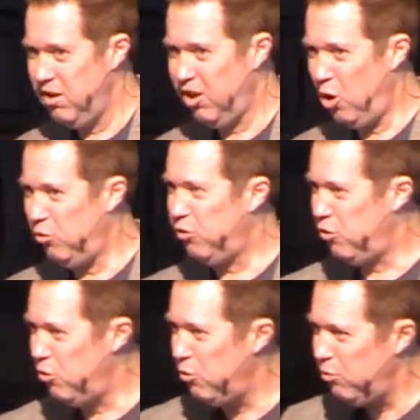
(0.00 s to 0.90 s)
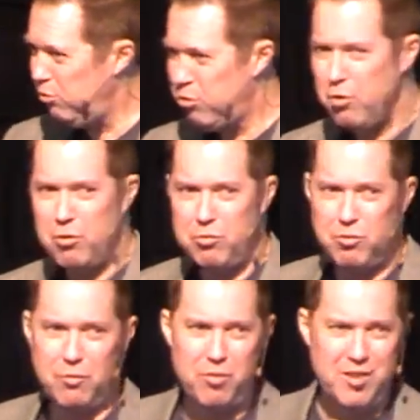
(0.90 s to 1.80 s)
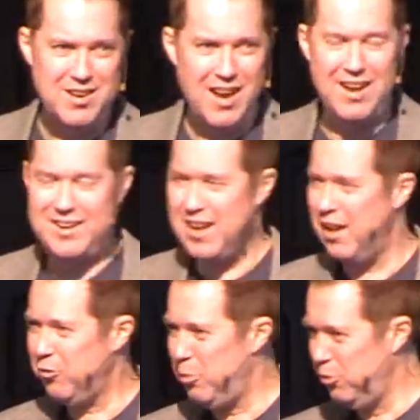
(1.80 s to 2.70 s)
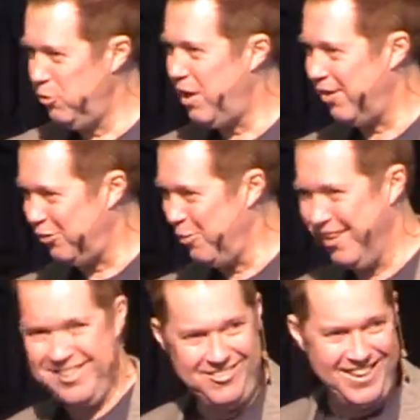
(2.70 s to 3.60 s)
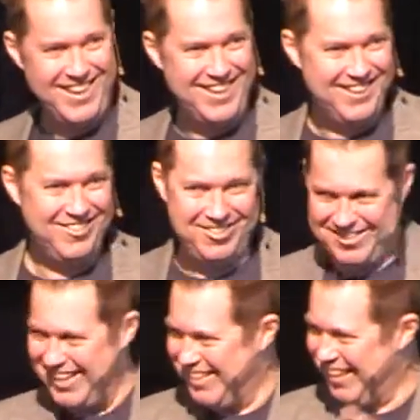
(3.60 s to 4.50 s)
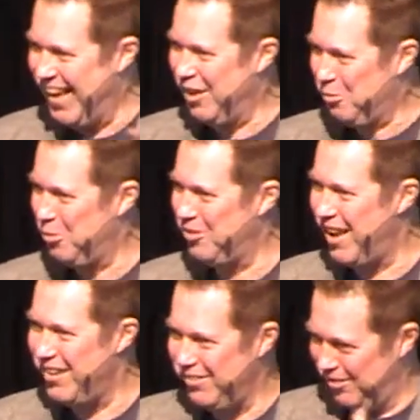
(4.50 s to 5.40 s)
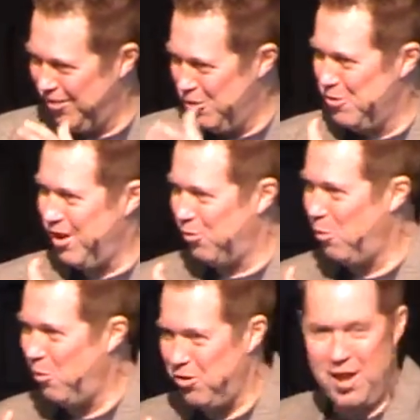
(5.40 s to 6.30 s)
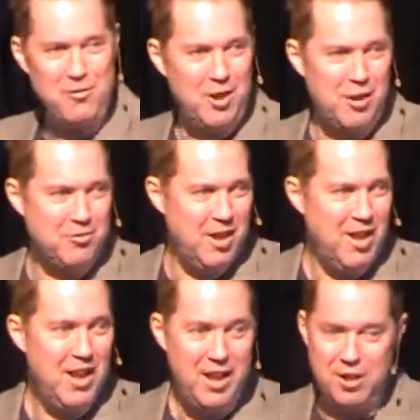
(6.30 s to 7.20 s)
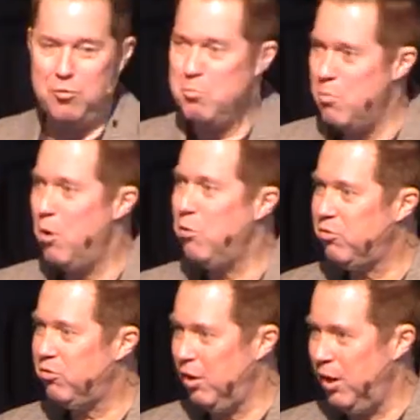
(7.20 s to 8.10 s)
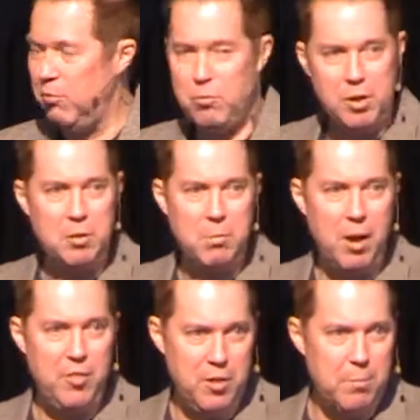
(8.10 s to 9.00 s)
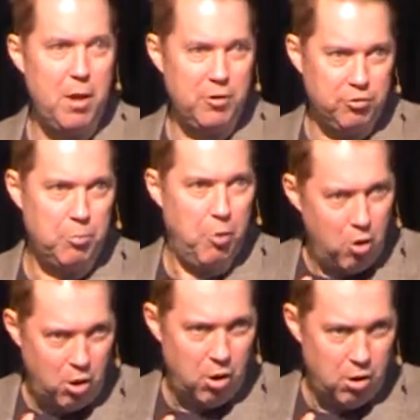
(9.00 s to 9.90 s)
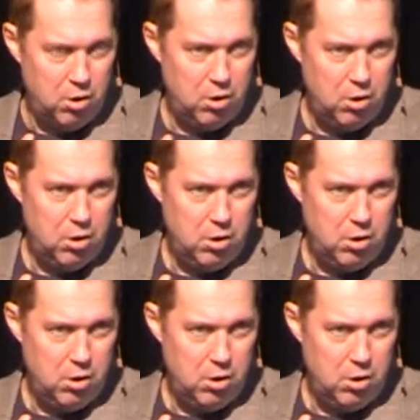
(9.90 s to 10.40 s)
close to two-thirds of the non-gospel New Testament, okay? So you take the Gospels out, the New Testament, what you have left, is mostly written by the Apostle Paul.